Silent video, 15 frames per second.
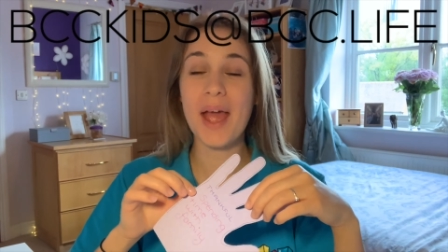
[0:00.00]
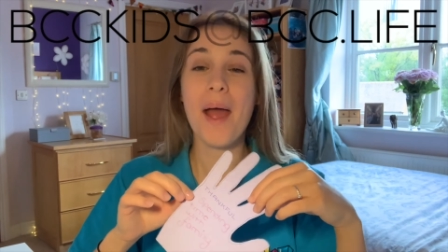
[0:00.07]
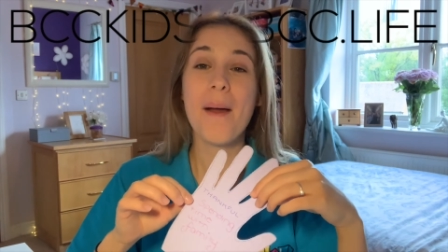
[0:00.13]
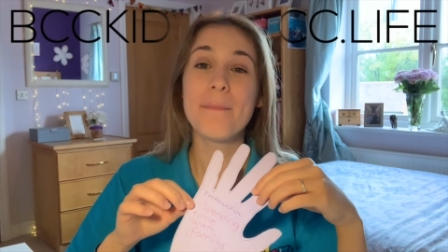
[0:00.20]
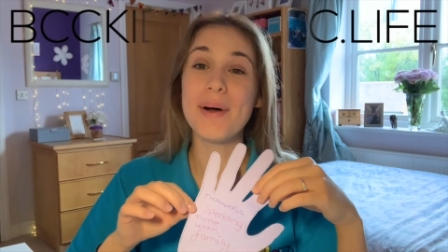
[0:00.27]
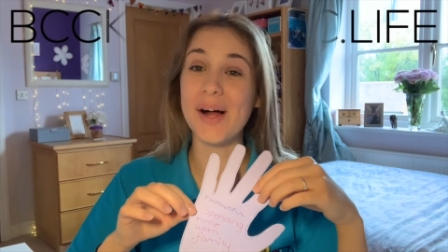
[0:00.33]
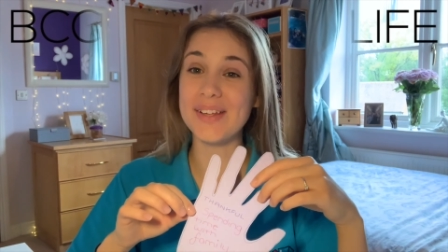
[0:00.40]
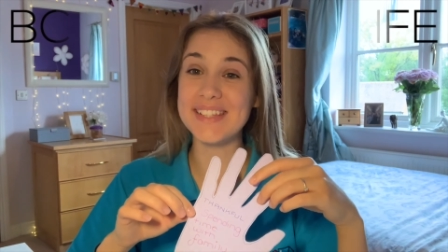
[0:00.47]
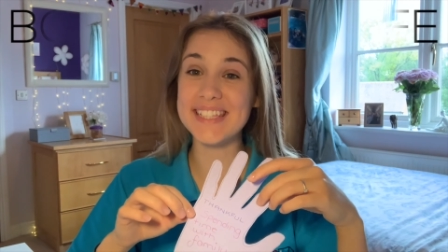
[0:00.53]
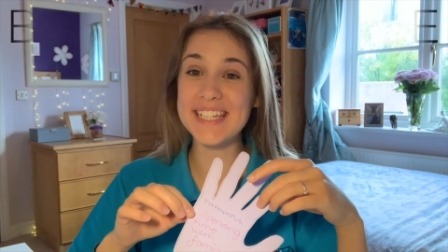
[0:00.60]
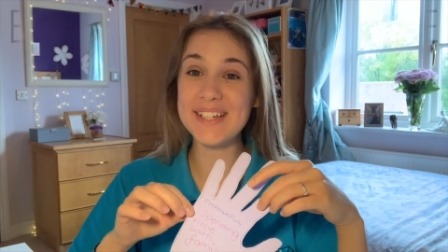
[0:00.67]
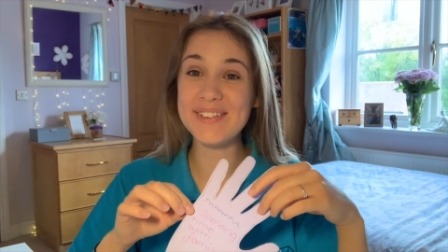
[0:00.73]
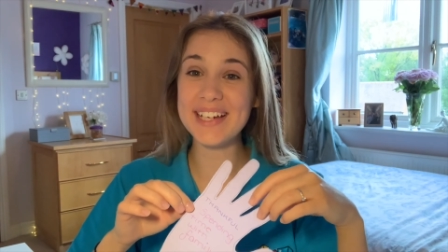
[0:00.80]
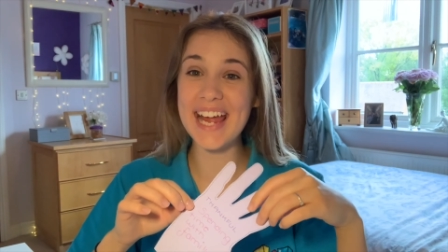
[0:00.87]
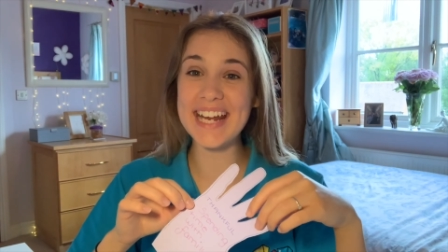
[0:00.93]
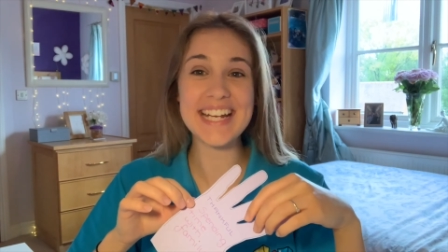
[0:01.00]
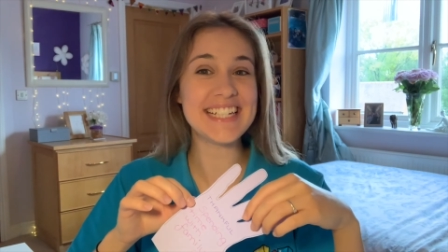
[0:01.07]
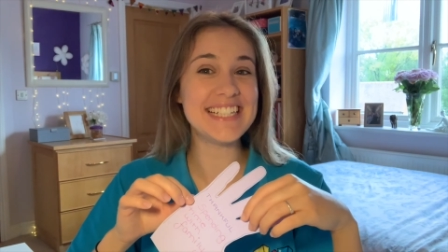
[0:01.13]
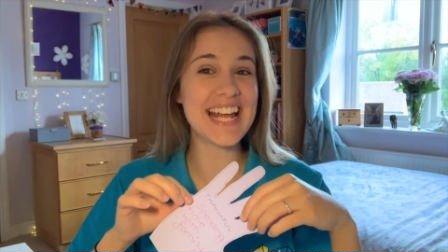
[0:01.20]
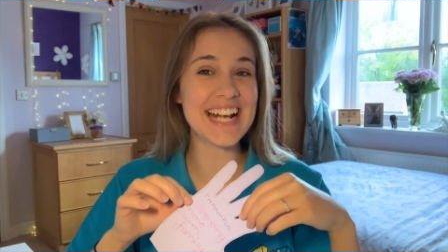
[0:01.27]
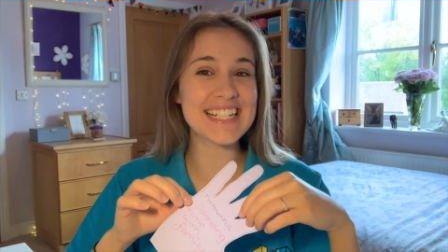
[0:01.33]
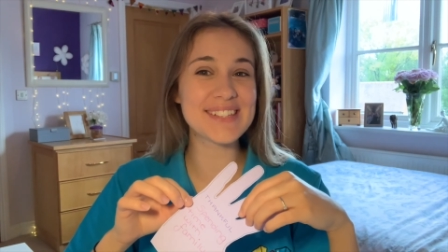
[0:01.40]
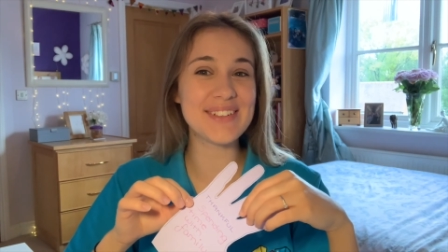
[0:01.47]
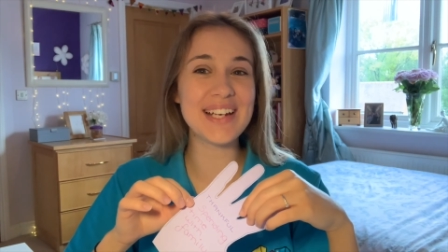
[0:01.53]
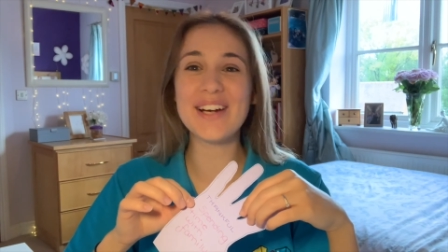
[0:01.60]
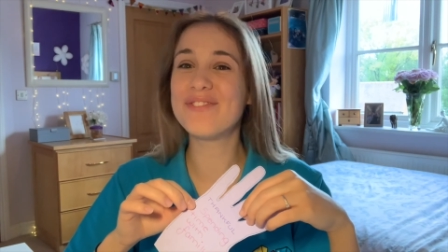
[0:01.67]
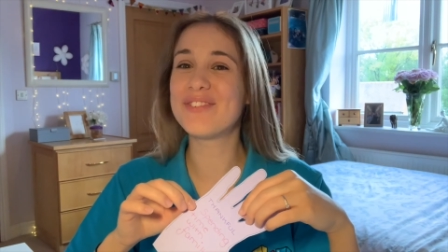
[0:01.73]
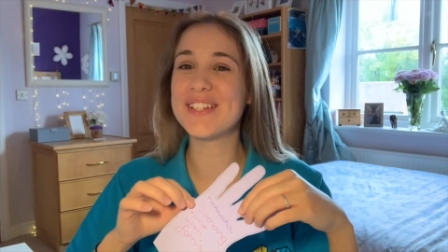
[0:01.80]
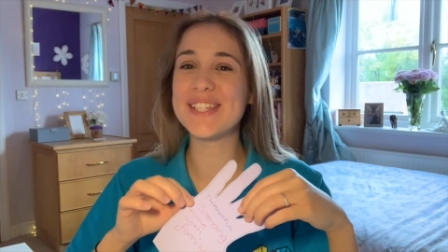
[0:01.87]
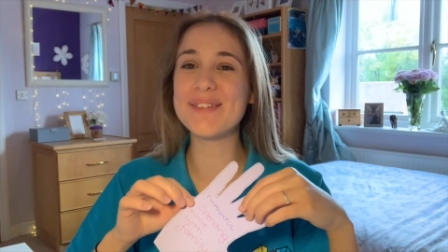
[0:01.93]
But I'll see you again next week
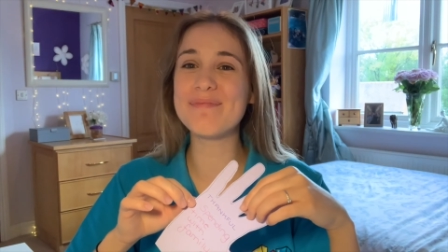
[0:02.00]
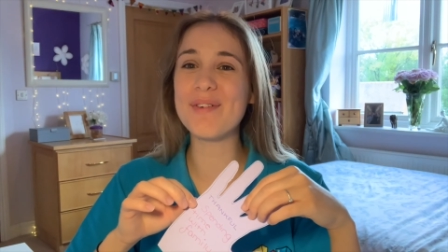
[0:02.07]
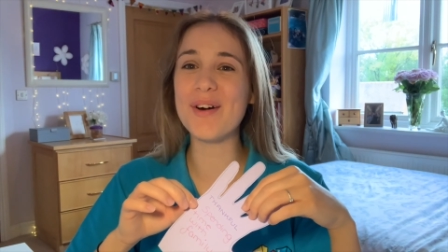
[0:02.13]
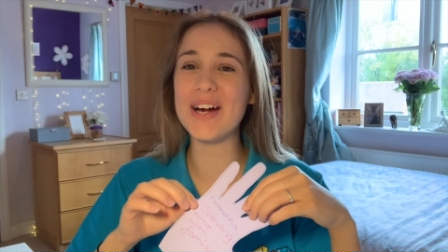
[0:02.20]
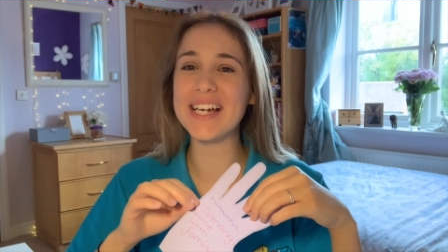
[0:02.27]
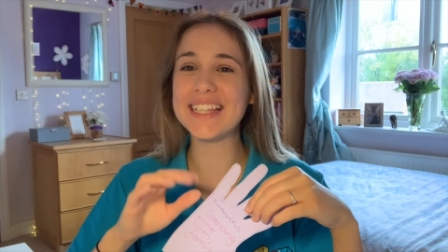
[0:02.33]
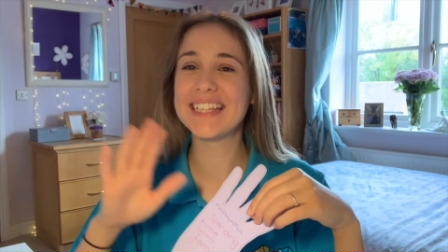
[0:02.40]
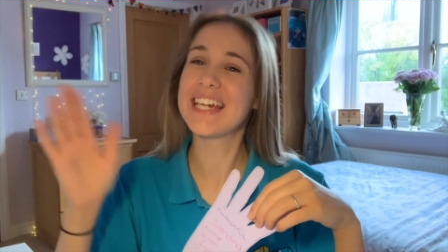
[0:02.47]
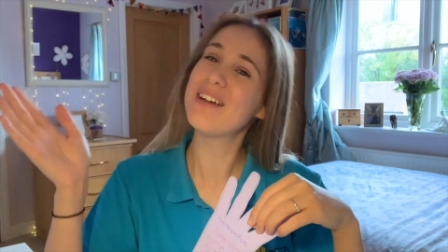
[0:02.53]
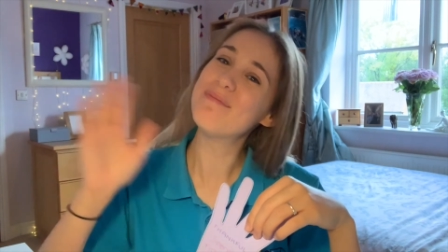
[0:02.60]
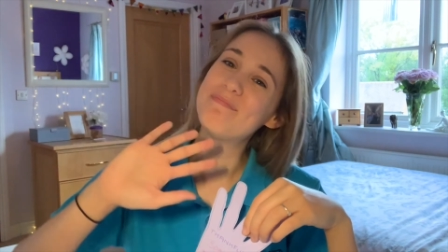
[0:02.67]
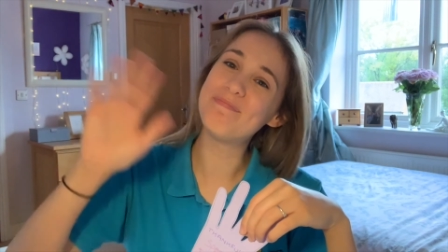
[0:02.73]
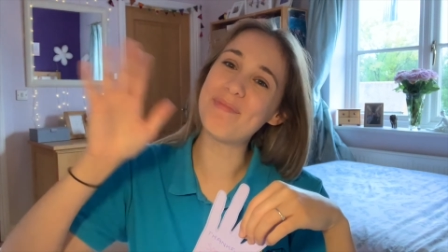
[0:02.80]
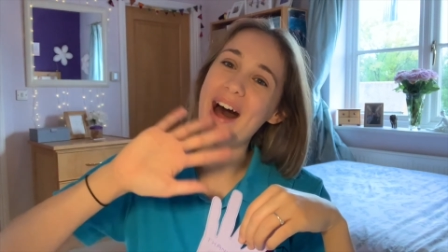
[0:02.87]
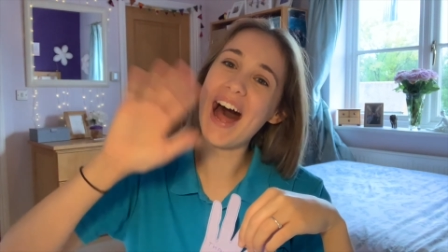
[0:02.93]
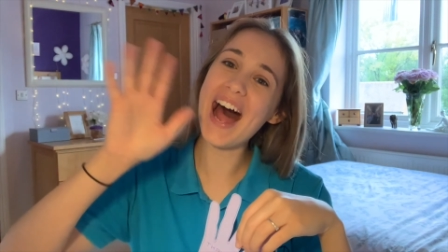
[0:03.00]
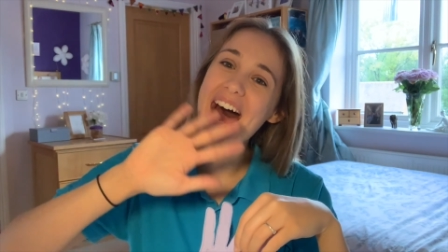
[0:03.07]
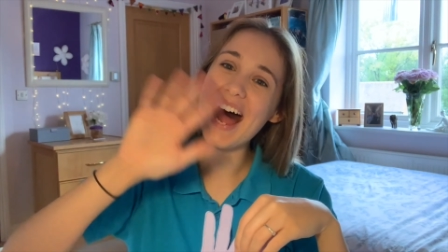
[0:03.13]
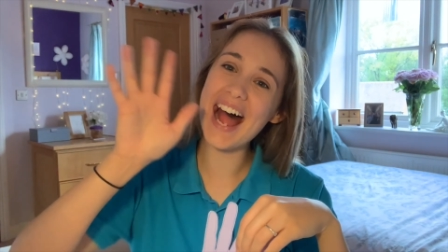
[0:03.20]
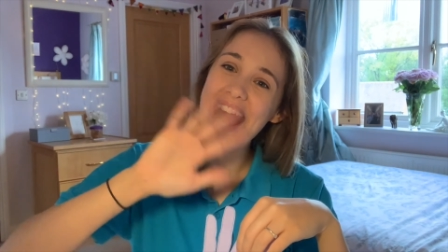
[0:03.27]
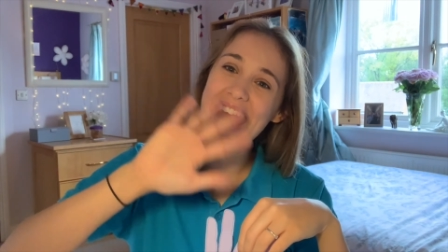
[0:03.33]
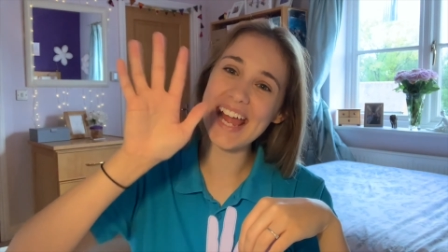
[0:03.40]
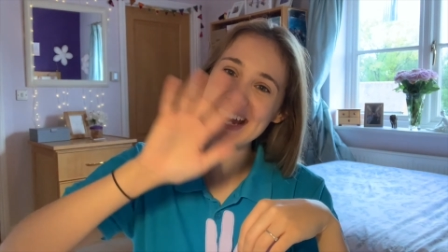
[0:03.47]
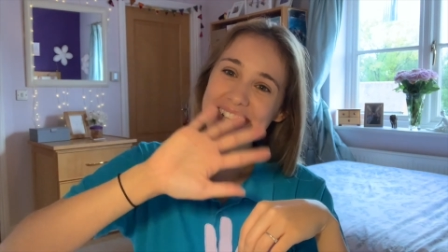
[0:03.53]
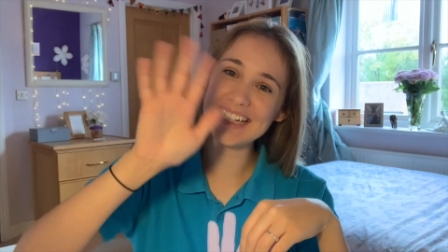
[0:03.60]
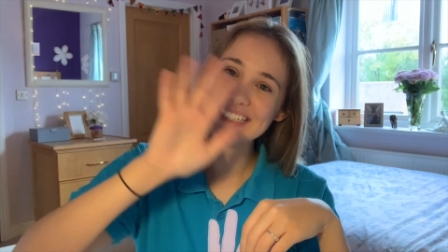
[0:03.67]
for some more. Bye!